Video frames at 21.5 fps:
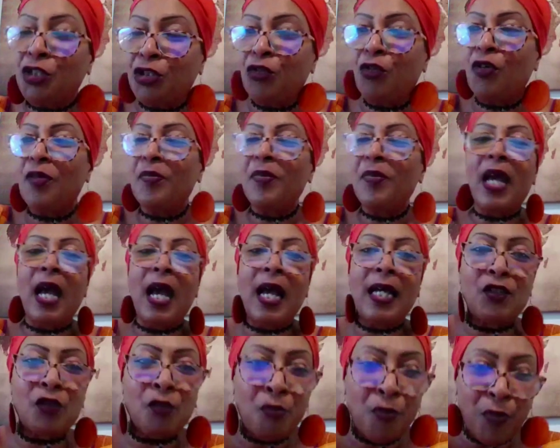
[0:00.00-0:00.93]
showing me
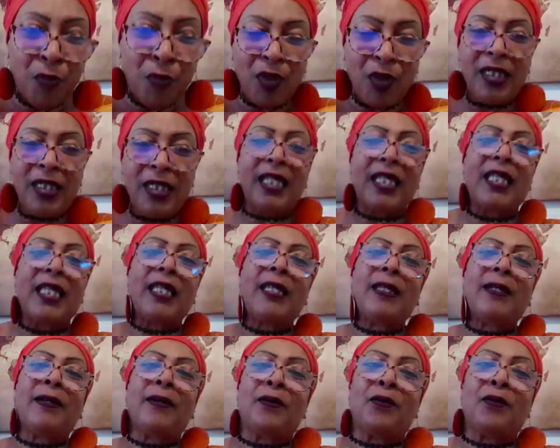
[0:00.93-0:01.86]
how to pull the
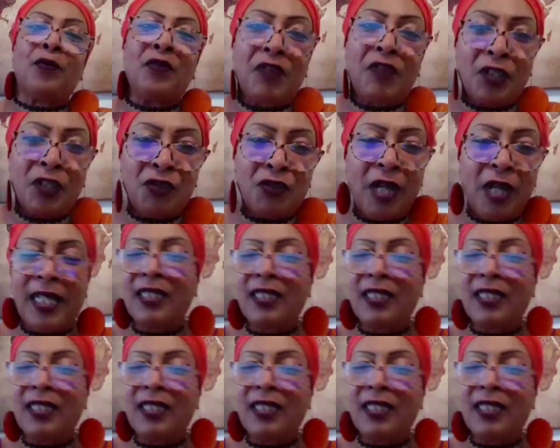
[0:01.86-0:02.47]
gear with the